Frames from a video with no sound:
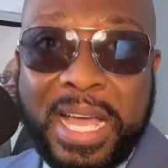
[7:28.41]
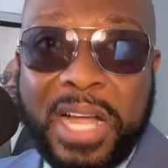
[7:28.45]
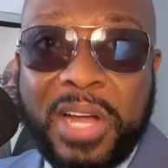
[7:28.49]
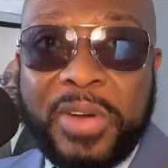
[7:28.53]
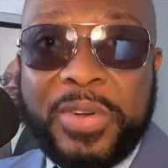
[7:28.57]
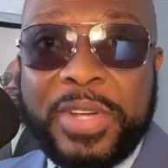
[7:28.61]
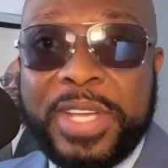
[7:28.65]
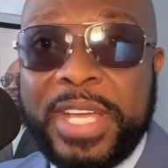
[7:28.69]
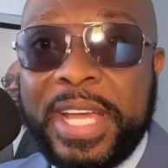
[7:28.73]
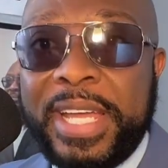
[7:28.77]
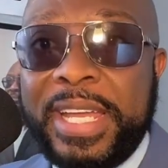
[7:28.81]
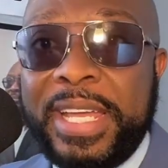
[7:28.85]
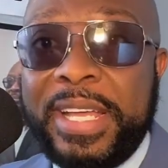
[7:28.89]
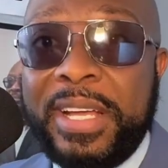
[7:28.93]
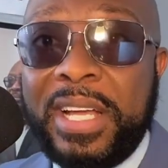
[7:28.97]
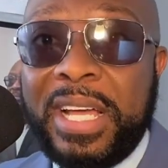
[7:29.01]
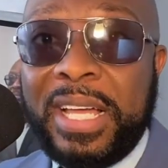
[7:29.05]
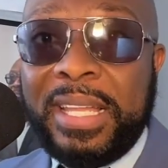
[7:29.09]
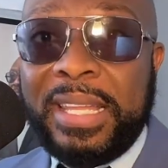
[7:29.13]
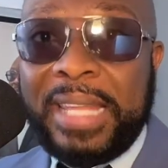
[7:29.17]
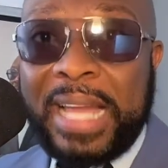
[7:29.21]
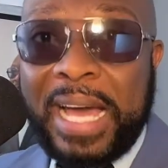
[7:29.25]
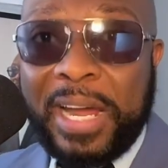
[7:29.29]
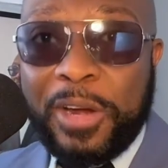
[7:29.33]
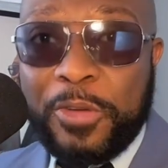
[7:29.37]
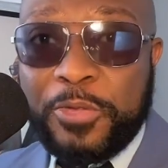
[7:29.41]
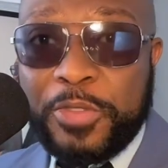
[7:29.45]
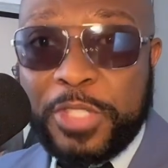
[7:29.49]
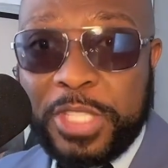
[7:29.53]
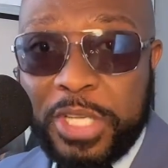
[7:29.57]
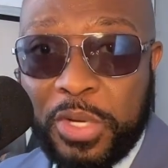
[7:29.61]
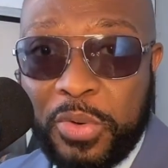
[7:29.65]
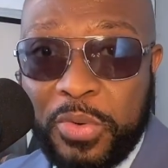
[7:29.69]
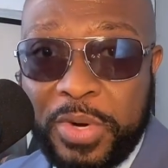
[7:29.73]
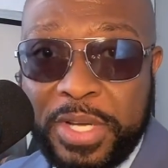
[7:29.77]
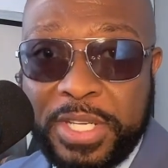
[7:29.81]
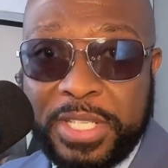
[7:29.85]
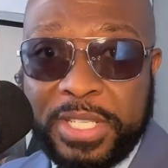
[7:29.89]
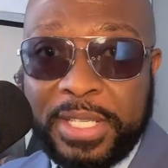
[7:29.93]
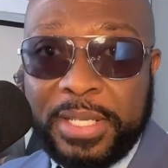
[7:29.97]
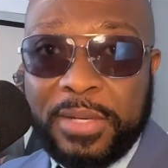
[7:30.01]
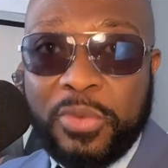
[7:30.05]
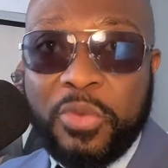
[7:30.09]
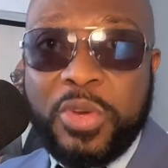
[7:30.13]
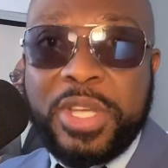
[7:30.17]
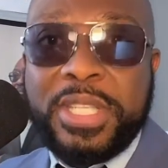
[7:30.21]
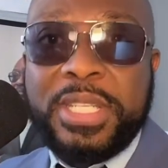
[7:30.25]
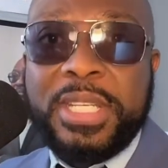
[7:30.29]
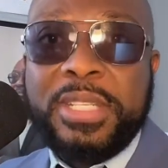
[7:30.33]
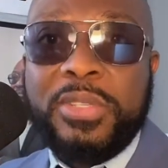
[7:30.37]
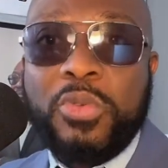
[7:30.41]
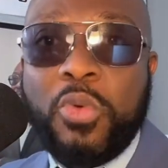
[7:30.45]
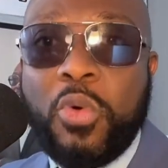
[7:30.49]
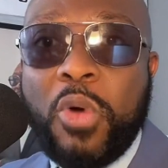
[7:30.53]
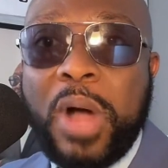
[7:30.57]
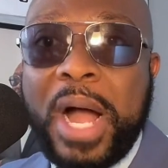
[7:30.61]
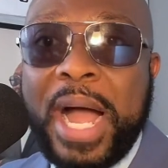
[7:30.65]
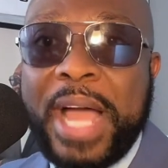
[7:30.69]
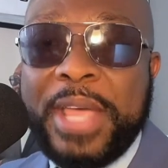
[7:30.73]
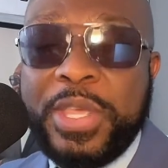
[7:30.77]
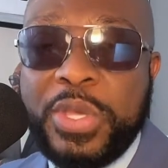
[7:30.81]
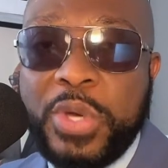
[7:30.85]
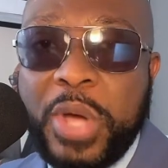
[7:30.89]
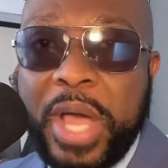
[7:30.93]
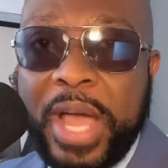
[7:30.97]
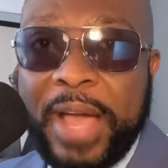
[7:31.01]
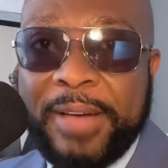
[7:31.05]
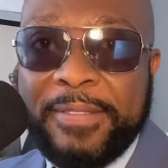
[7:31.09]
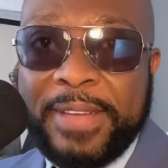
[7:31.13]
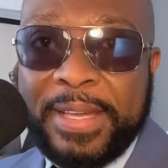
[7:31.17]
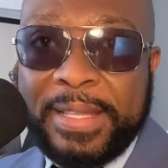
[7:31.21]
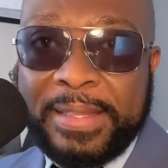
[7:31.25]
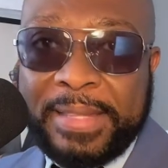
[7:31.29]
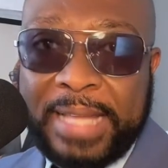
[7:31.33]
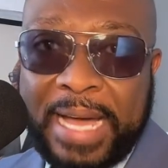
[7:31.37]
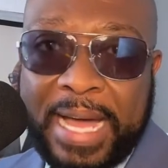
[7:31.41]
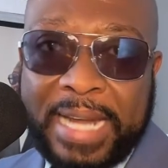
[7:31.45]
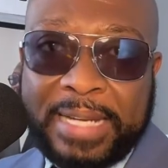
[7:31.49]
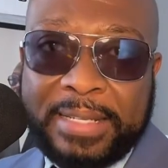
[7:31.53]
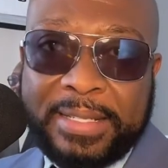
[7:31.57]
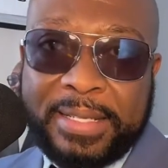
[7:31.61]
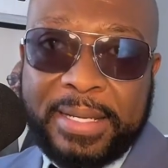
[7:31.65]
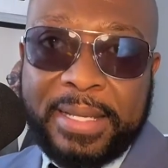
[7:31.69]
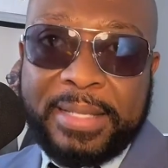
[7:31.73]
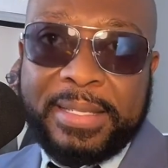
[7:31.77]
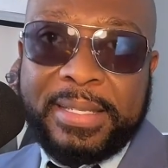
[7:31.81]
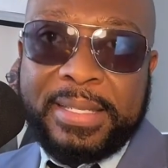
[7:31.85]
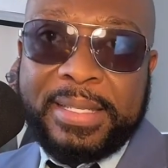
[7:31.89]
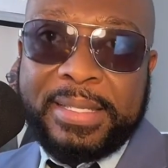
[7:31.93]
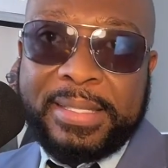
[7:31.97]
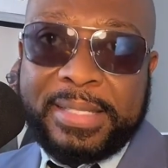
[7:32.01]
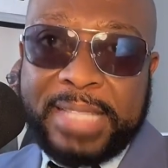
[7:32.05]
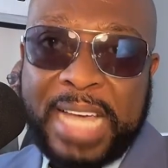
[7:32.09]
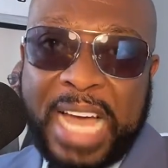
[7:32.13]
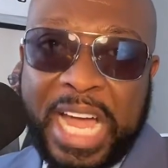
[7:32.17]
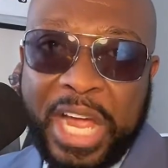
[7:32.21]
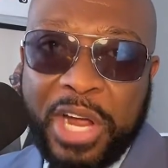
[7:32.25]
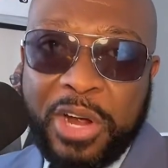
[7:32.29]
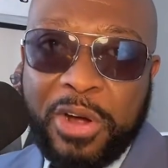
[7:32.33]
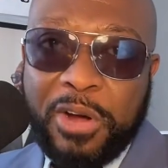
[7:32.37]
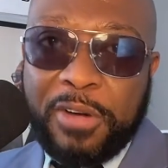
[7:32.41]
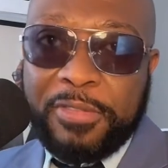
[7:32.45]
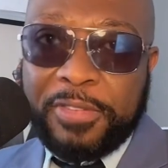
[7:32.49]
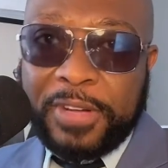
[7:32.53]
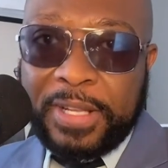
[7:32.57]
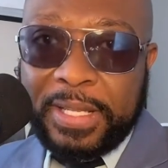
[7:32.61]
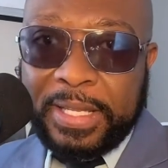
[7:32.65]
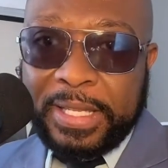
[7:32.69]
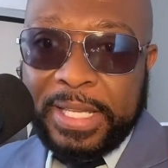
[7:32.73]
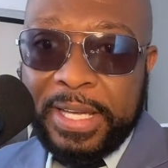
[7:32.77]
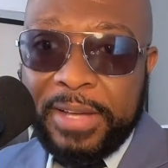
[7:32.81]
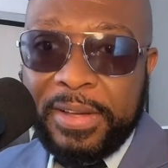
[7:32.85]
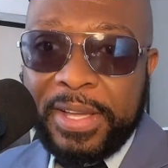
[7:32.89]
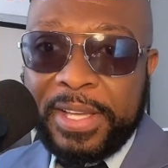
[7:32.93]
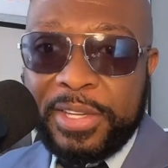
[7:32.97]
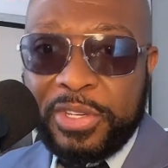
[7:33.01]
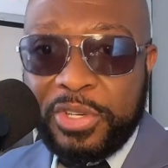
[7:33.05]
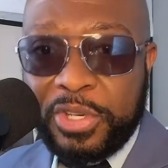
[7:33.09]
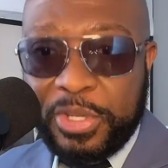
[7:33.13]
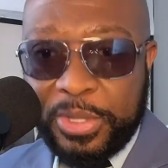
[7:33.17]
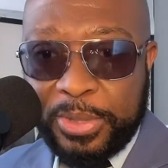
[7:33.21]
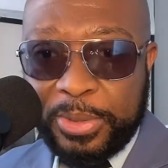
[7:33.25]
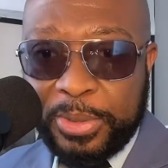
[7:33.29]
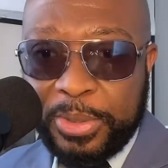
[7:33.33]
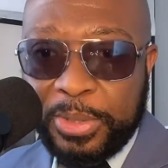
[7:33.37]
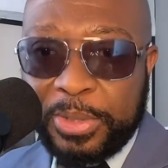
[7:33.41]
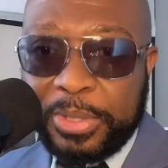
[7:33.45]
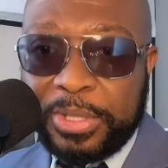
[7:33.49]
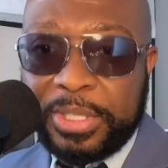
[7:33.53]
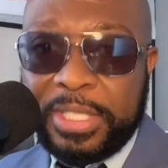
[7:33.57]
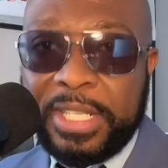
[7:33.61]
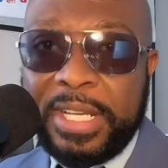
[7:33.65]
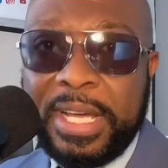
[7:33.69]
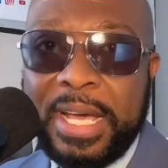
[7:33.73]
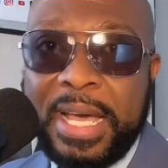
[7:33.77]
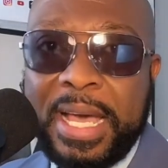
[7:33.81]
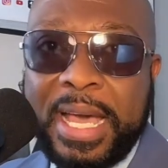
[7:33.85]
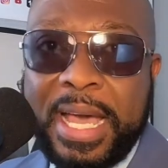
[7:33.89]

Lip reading: creating a lot of secretion, which is why you're having that desire of clearing your throat.